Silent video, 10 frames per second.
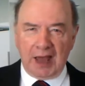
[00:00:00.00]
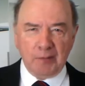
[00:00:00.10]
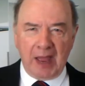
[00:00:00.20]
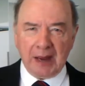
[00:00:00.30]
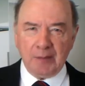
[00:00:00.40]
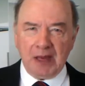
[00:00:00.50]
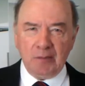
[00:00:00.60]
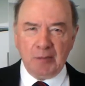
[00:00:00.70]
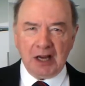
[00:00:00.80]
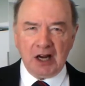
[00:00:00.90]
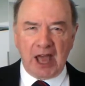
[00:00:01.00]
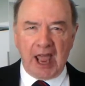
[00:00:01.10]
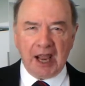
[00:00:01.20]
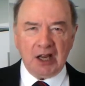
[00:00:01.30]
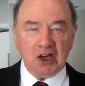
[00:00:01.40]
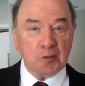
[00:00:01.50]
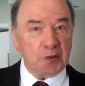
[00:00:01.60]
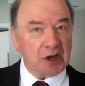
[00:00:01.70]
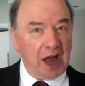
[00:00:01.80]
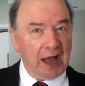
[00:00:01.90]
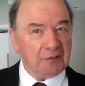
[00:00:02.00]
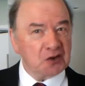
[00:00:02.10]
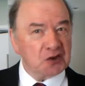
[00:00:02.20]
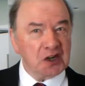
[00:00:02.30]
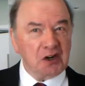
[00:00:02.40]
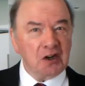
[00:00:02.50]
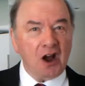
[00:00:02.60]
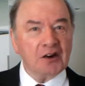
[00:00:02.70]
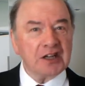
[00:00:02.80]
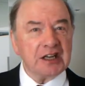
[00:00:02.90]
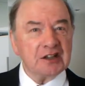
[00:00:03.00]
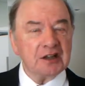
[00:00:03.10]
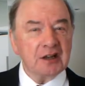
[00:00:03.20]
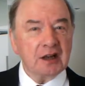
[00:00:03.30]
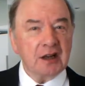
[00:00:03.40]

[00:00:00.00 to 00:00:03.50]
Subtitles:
I may be middle-aged, but I've still got it.